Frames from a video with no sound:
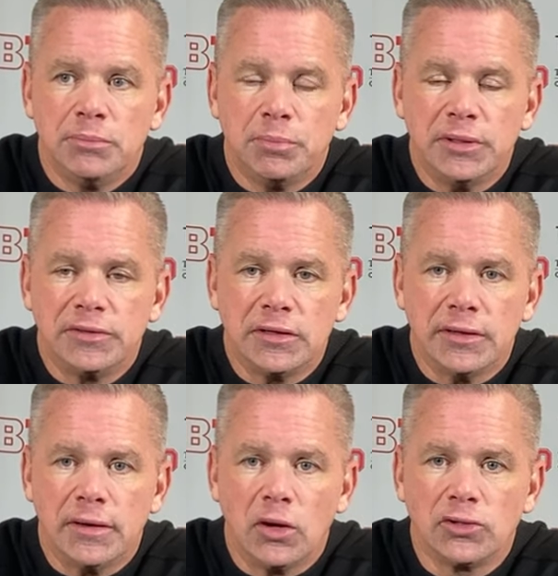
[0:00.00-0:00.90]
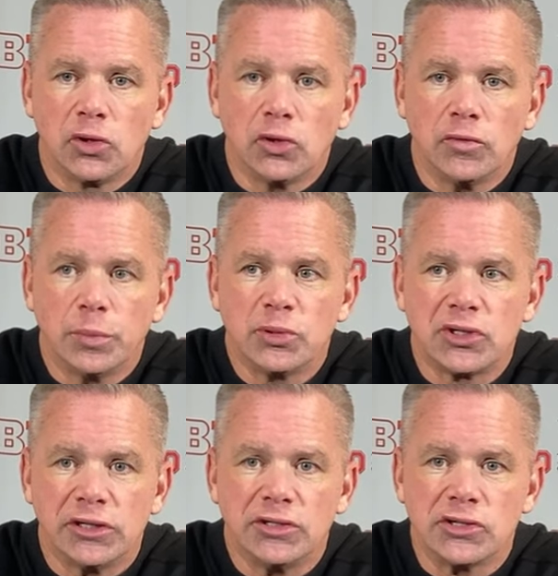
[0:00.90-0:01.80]
But our turnover
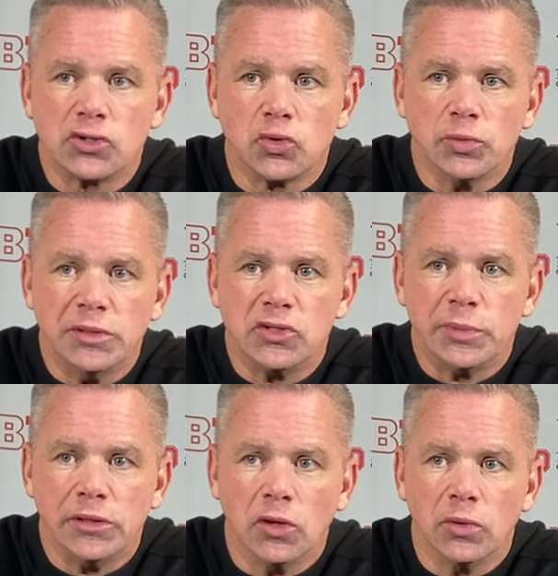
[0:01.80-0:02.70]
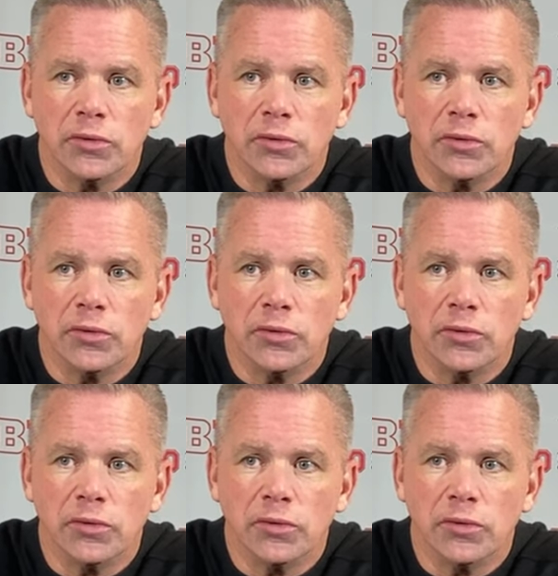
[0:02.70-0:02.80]
percentage as a group needs to be lower.